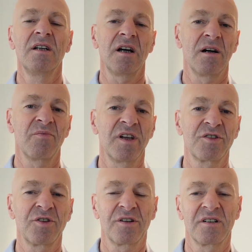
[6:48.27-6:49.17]
um, a
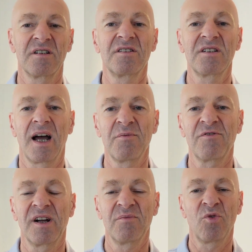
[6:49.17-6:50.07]
certain time
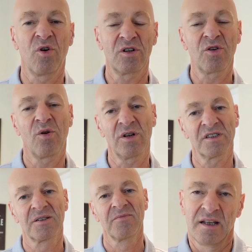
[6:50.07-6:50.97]
frame or course.